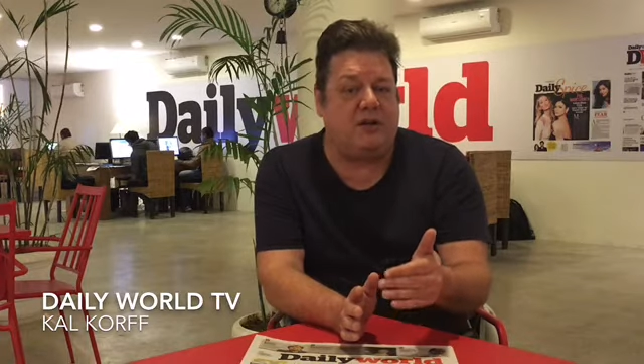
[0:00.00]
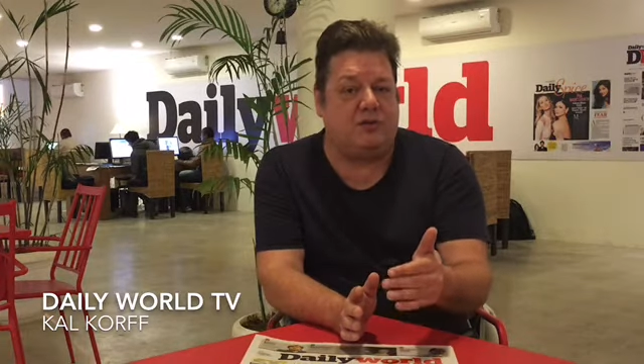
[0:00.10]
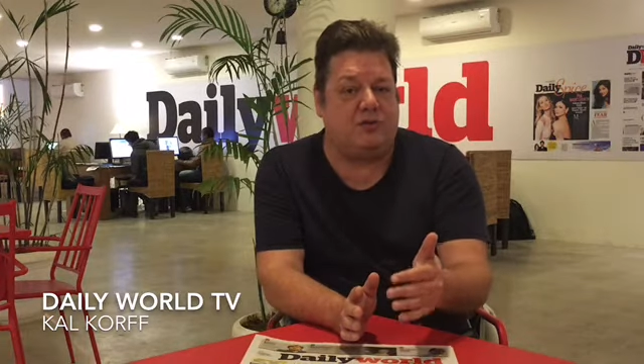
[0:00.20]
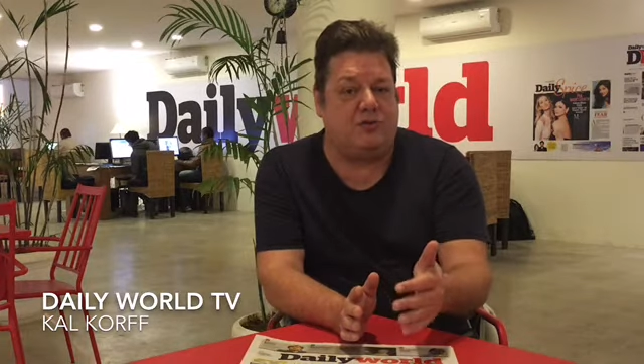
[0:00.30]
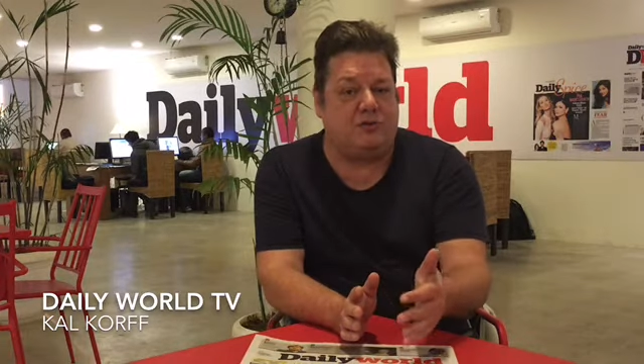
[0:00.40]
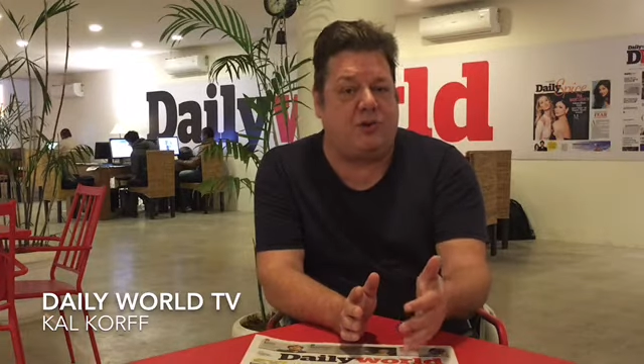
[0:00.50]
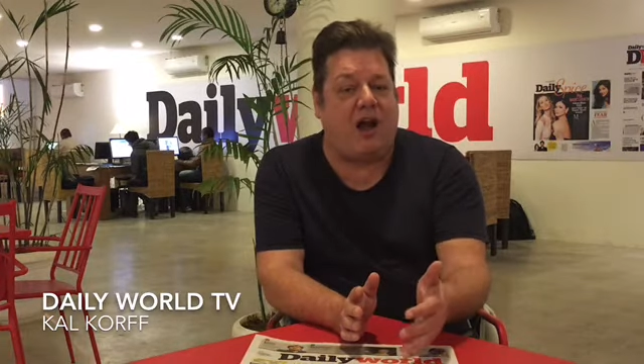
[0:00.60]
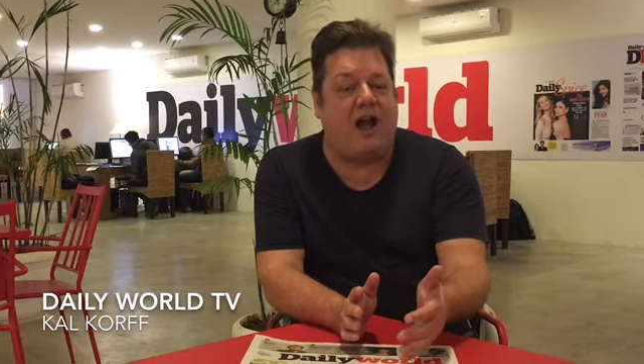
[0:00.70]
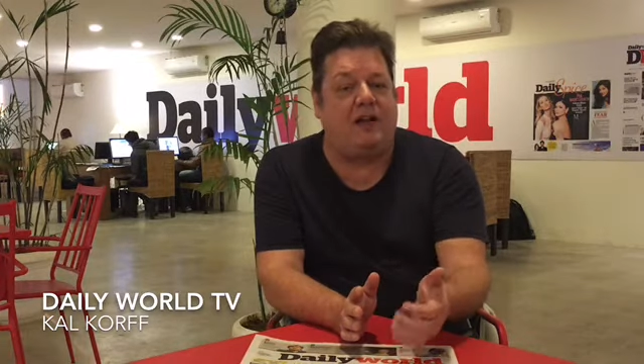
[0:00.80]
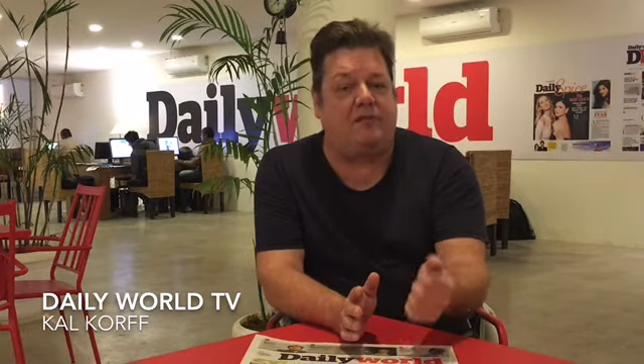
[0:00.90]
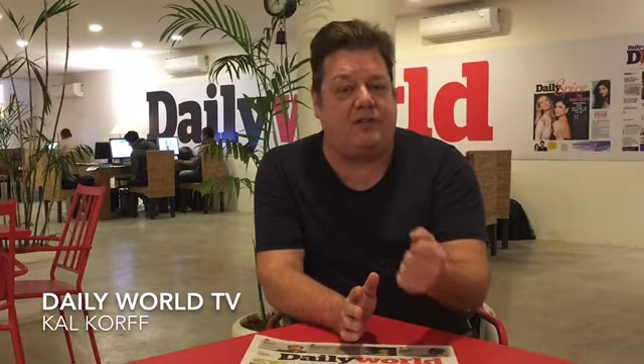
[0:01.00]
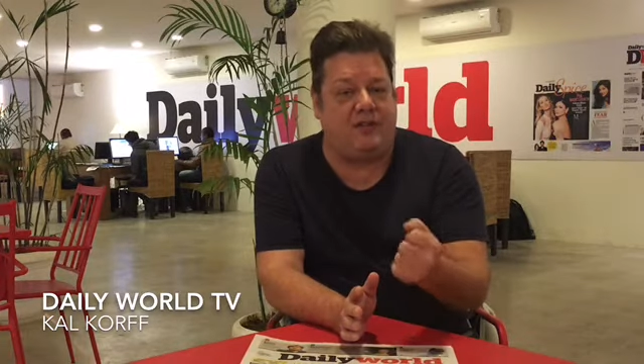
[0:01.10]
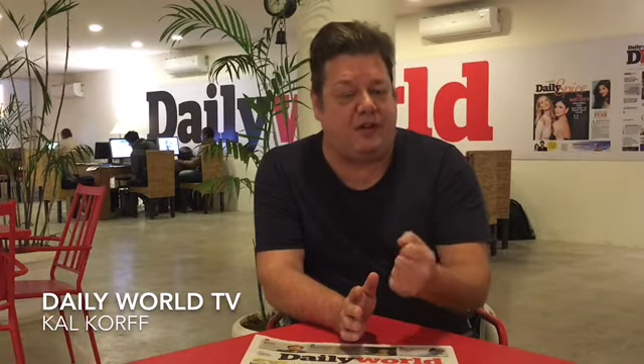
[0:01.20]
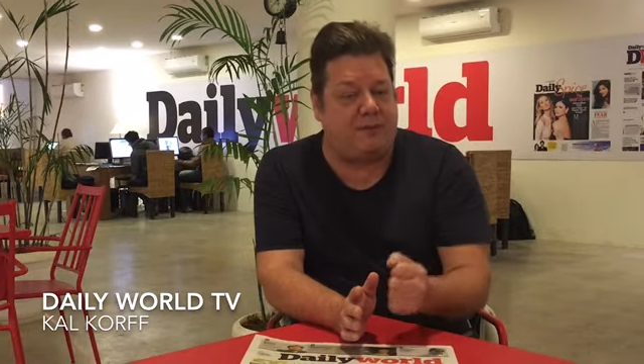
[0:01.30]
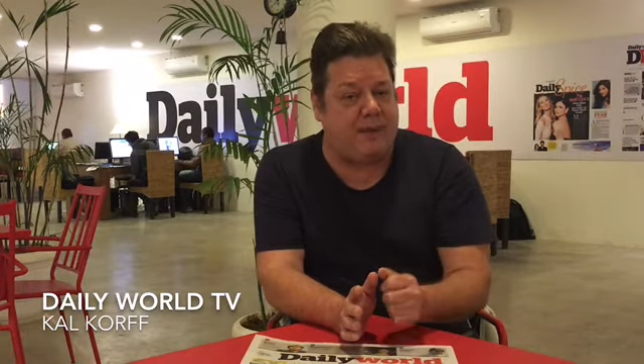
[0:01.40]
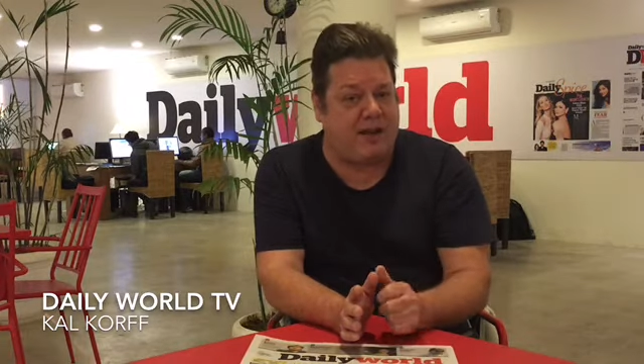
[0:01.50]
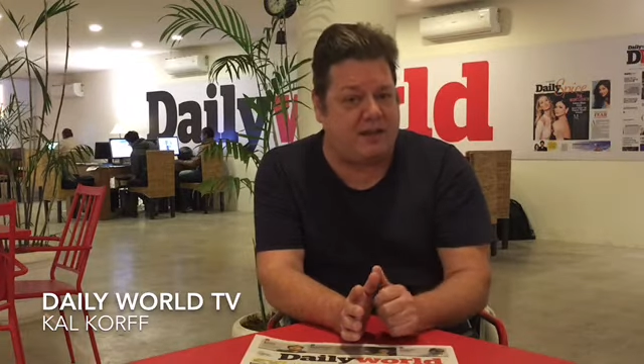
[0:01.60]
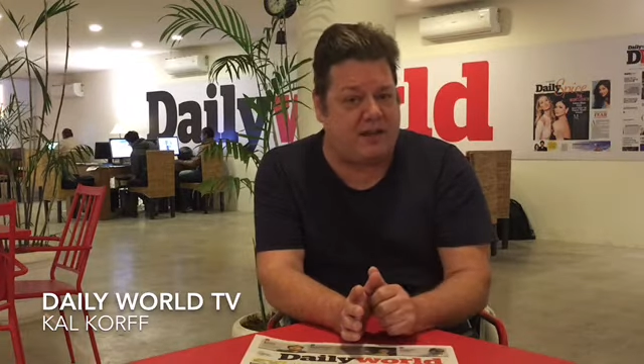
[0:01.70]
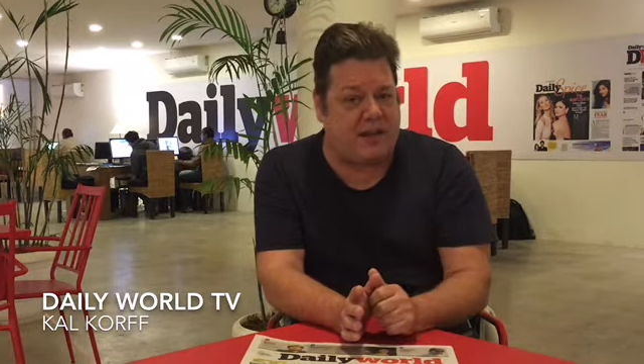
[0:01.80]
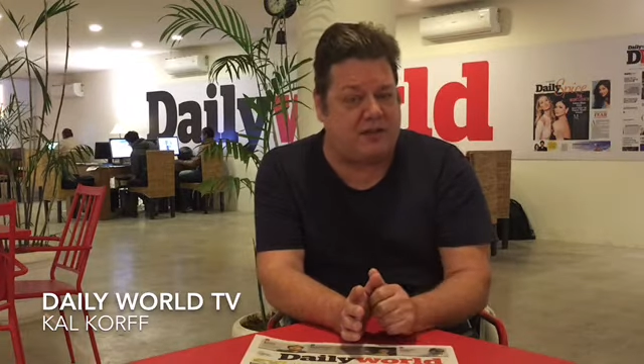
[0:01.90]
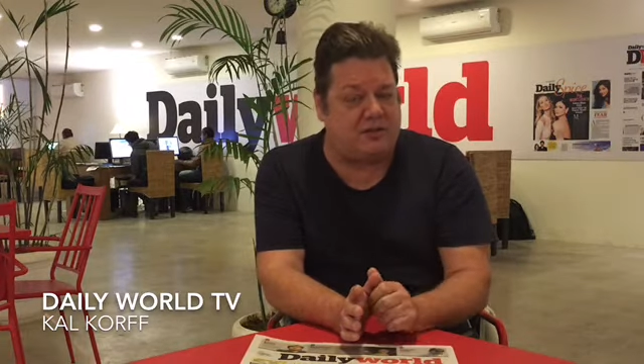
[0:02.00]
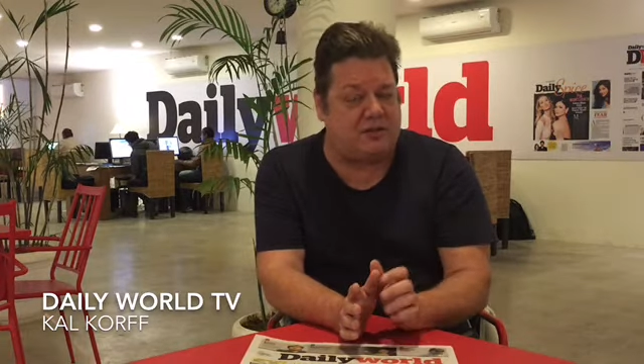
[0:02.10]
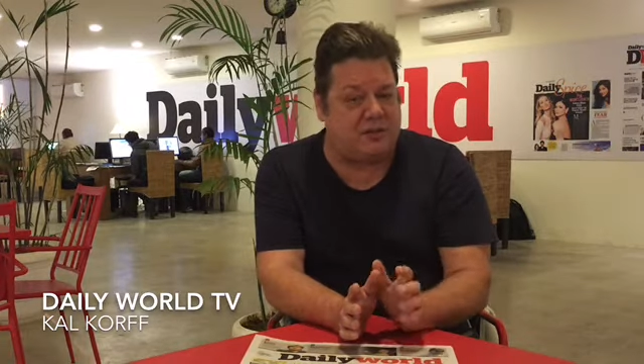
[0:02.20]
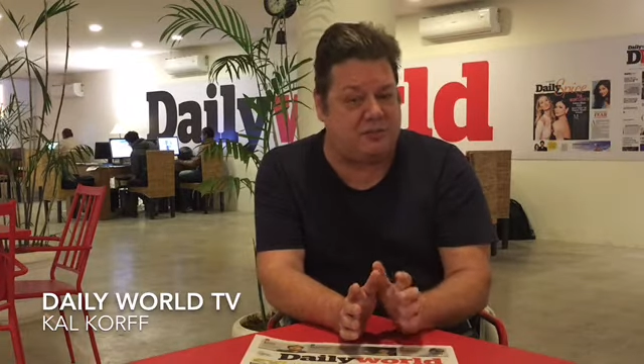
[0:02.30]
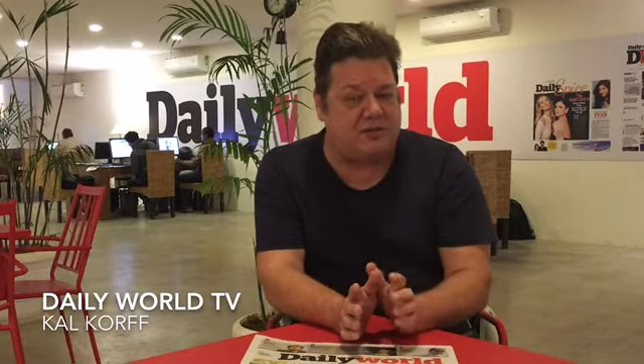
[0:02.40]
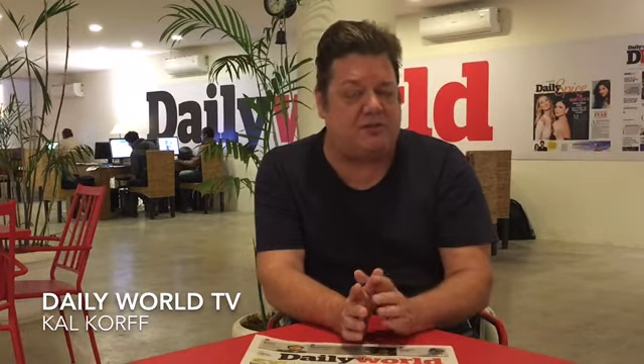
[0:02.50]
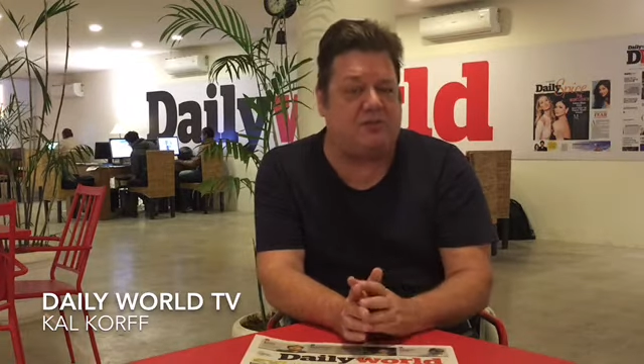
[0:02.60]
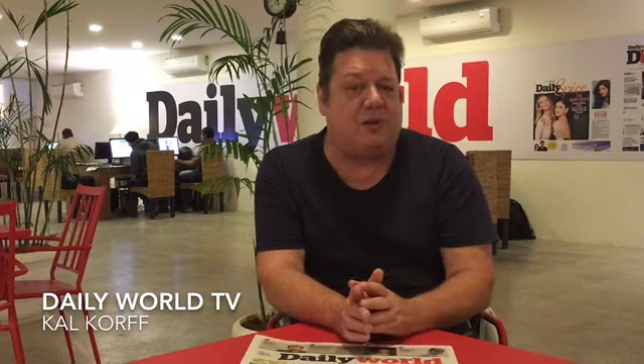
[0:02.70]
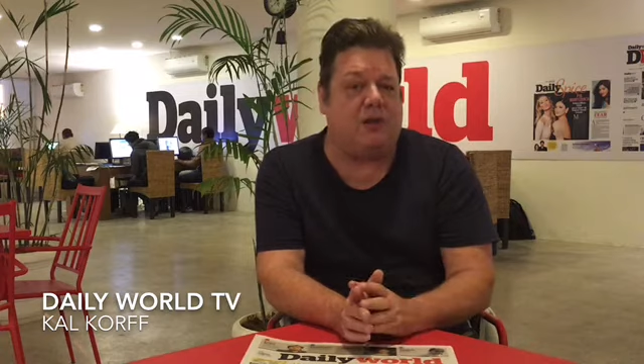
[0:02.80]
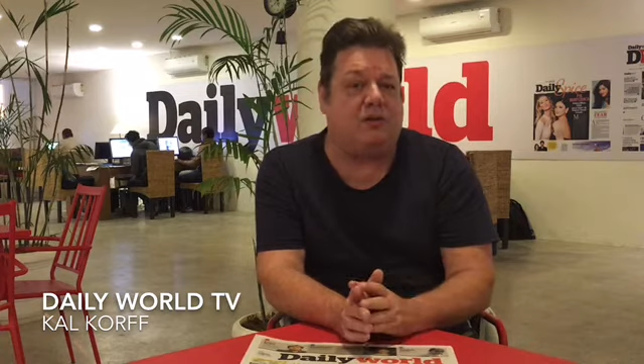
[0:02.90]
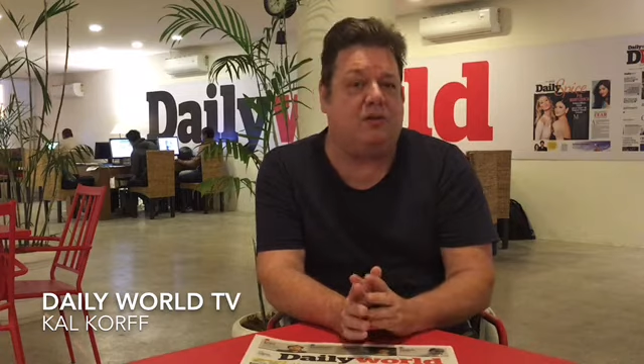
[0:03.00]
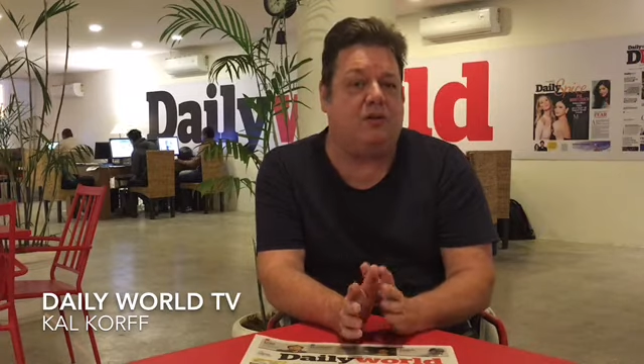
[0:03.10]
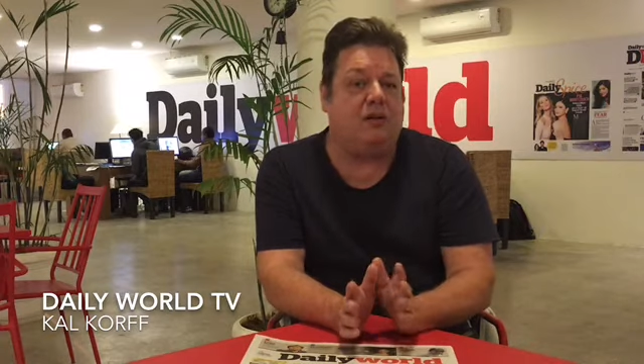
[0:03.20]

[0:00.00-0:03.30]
to drive their bank accounts and their business model,